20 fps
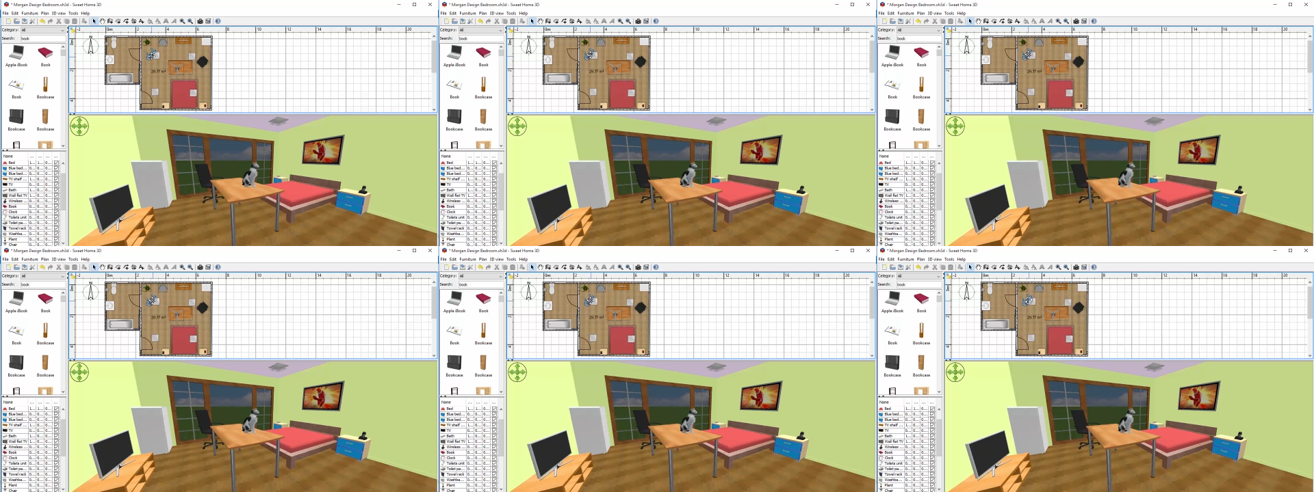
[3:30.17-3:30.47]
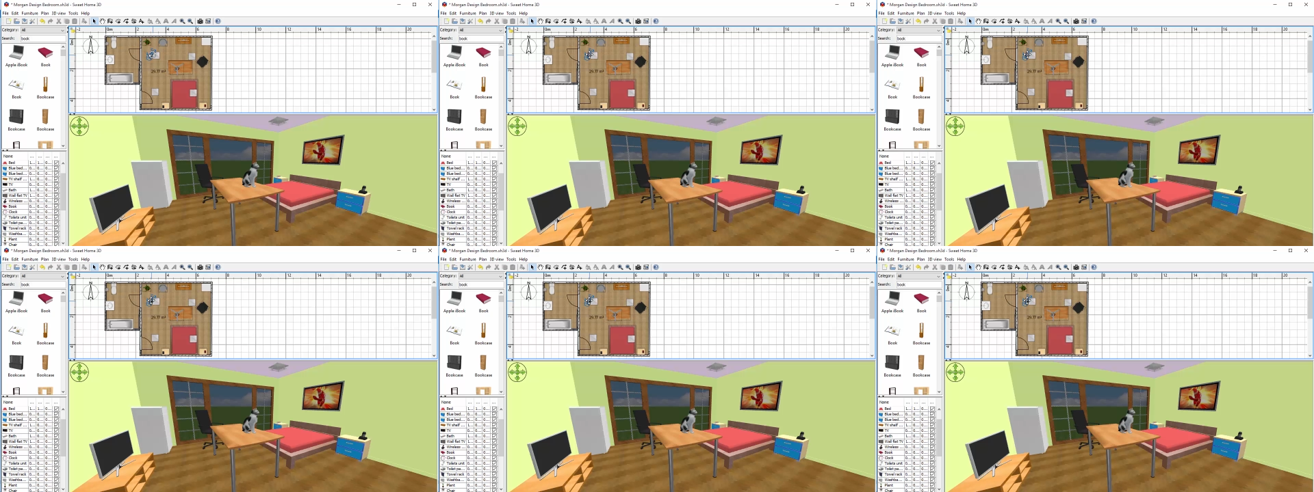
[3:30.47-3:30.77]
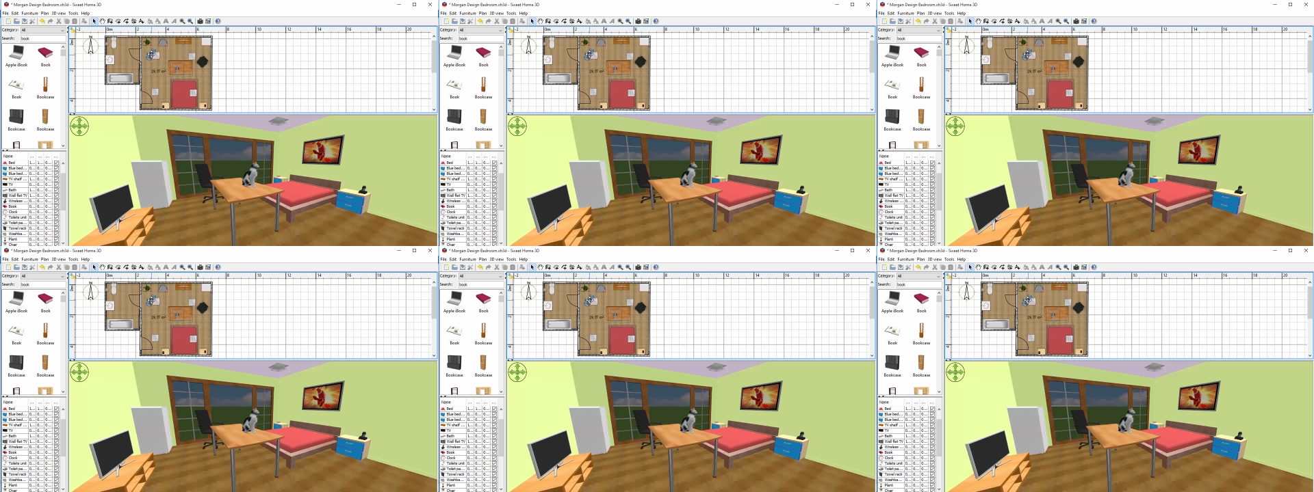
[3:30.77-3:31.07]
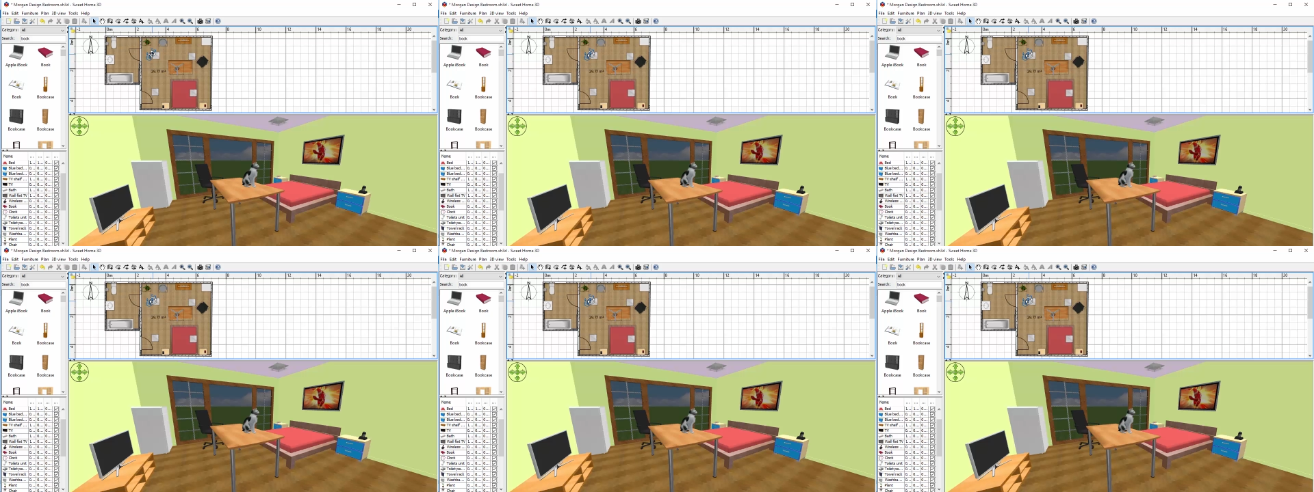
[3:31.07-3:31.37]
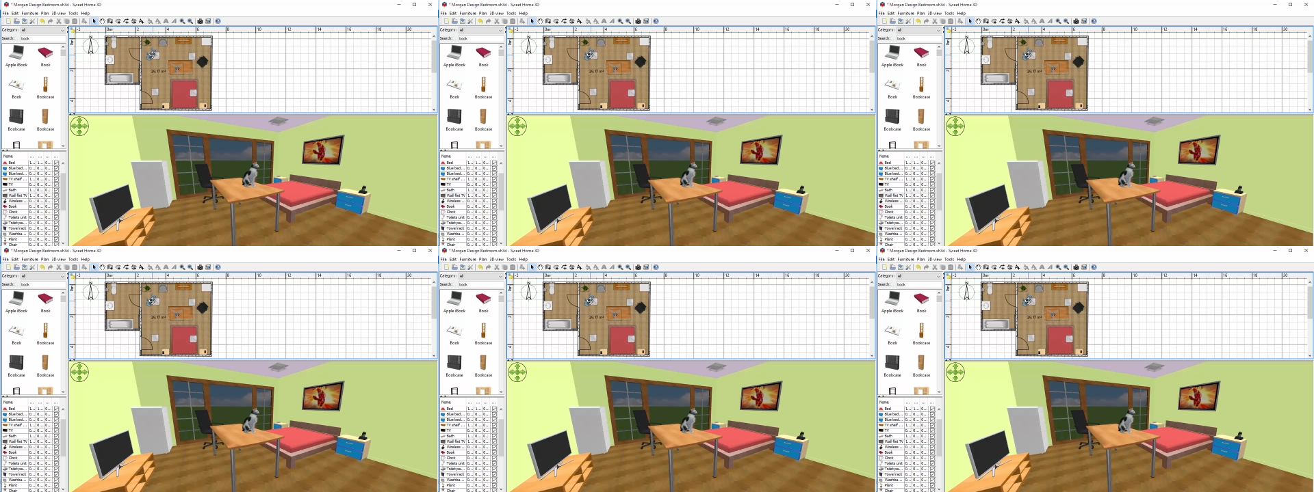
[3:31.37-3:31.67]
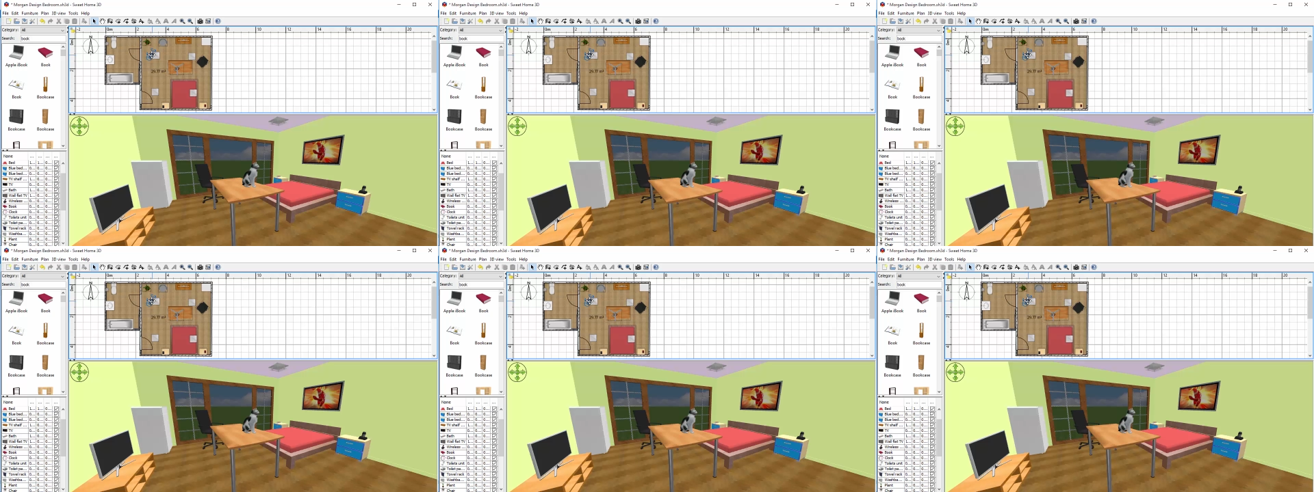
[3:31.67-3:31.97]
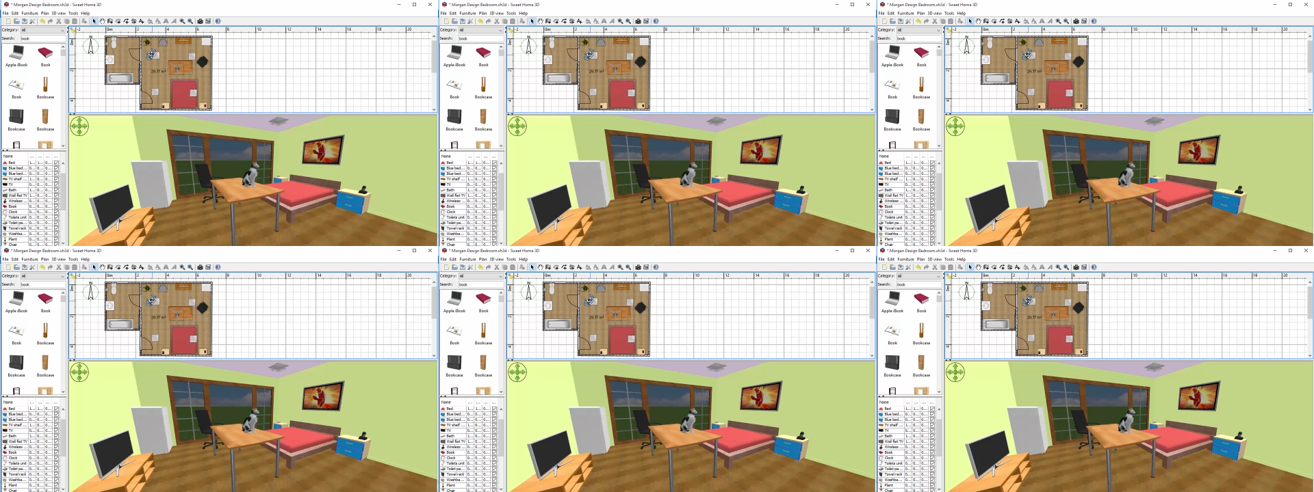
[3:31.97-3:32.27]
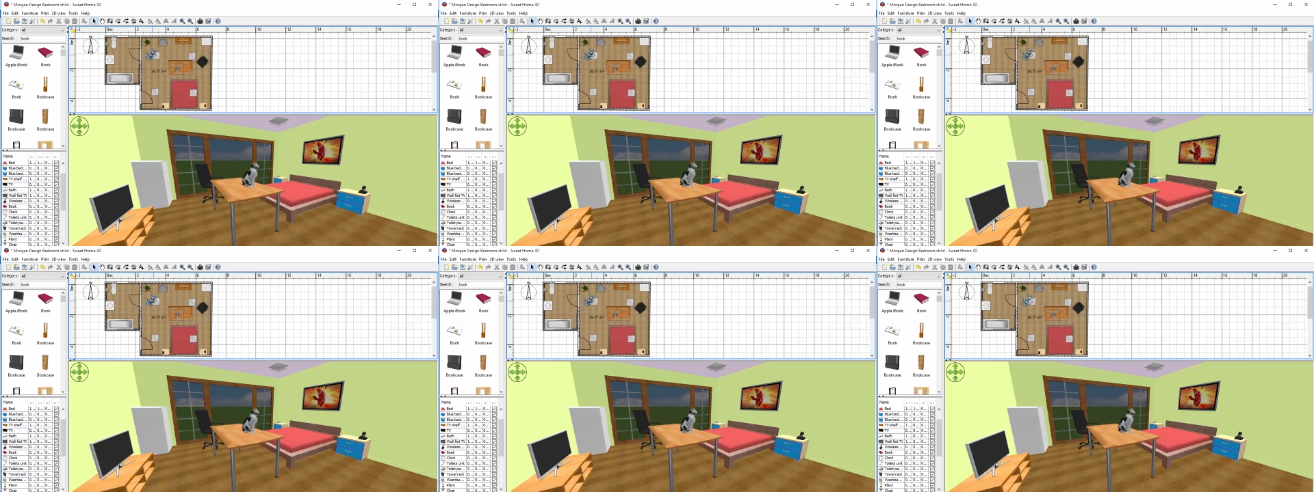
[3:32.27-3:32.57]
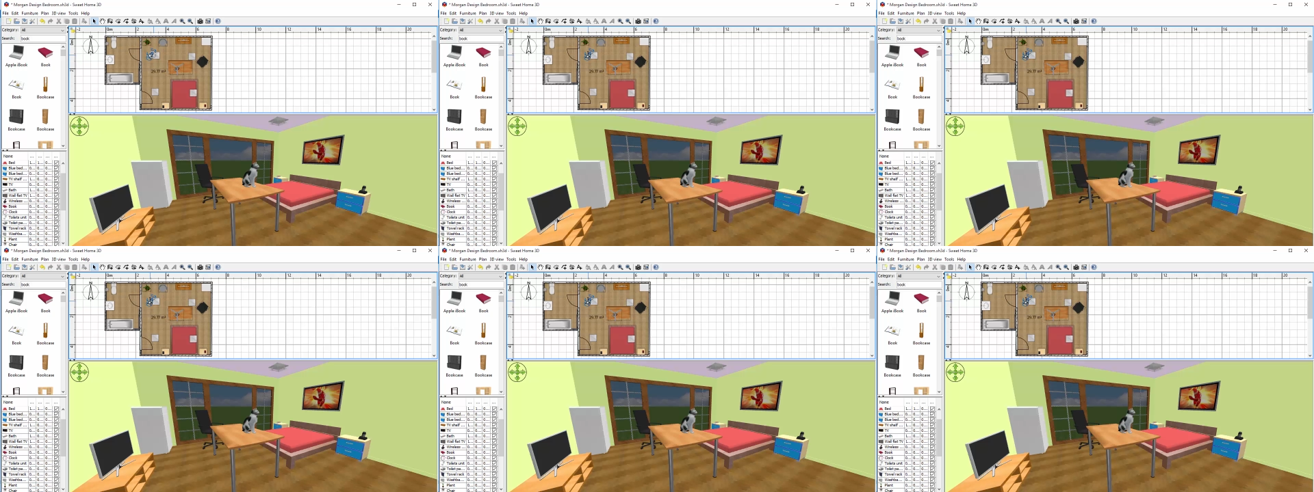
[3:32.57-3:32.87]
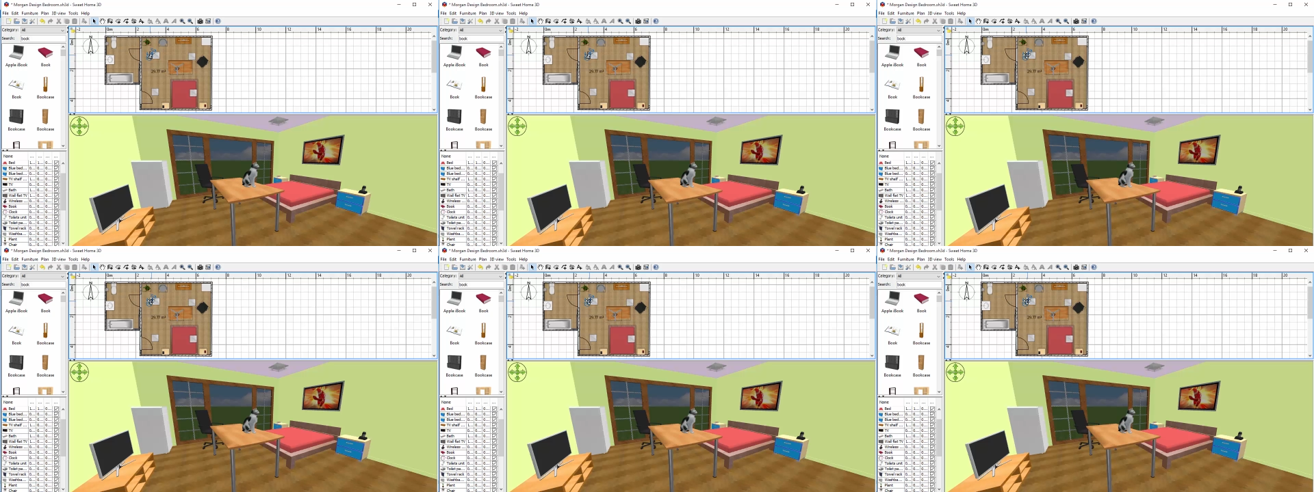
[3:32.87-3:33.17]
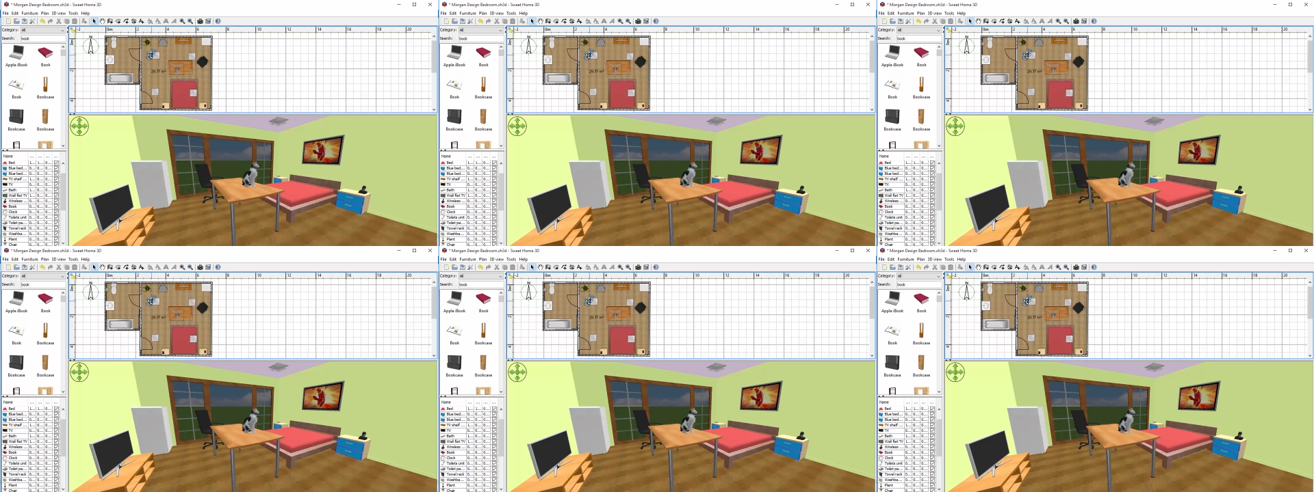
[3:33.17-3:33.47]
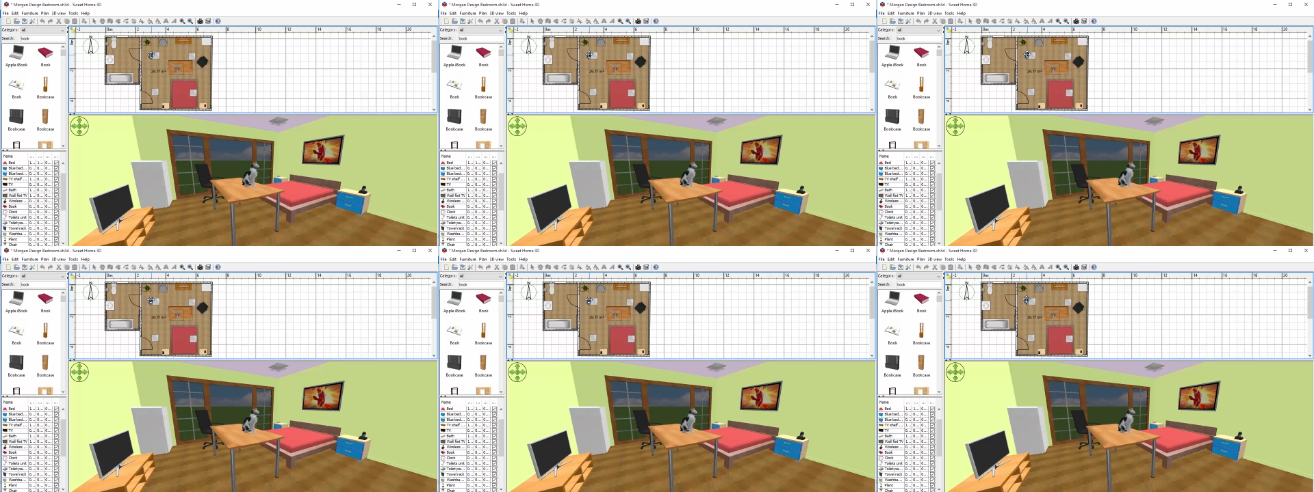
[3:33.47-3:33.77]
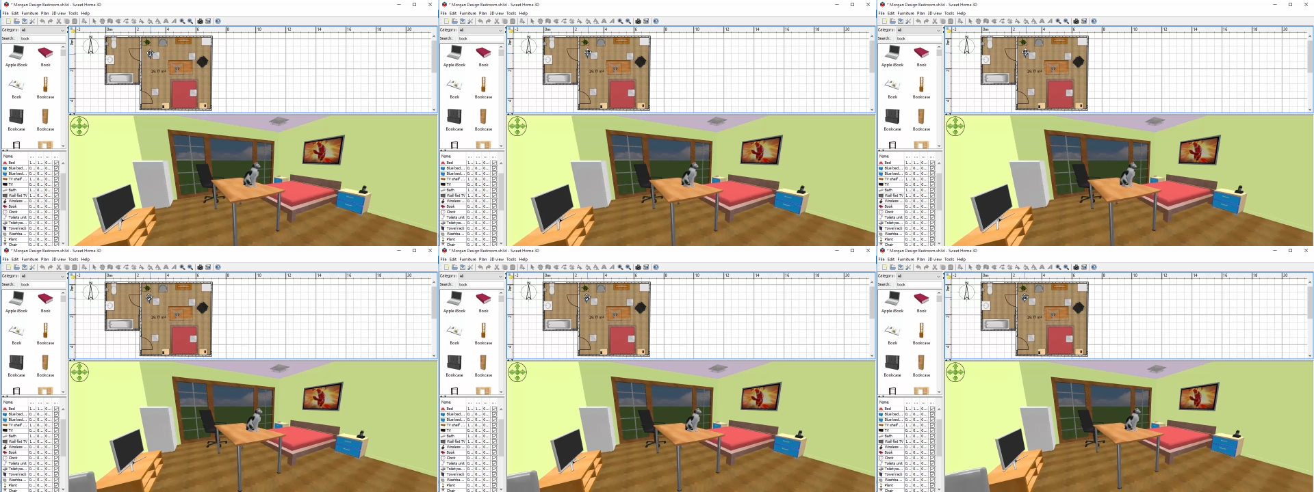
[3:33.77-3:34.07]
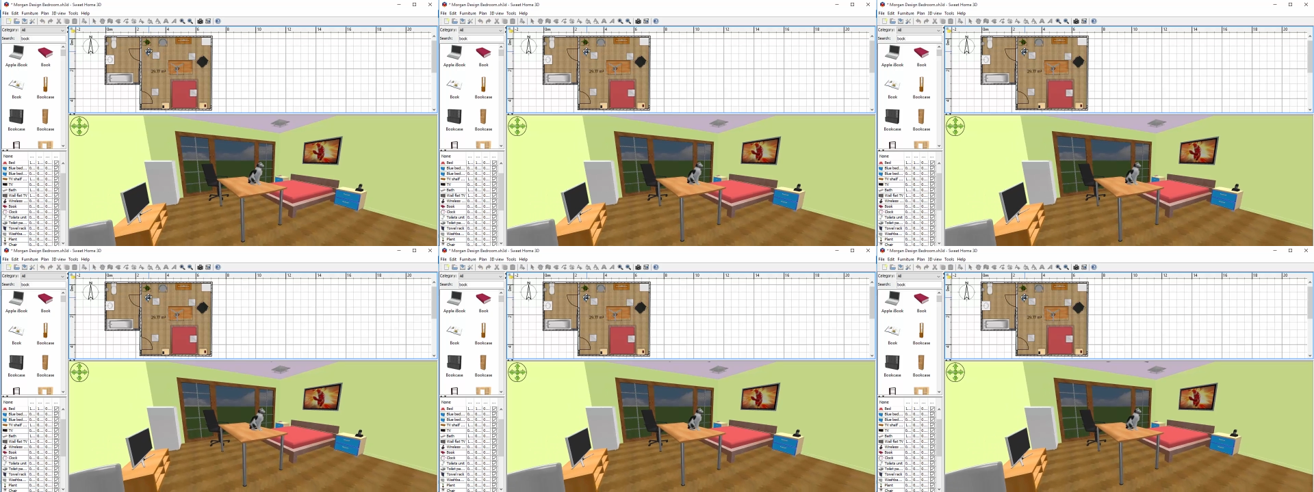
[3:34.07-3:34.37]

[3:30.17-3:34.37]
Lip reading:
[unreadable: no face in view]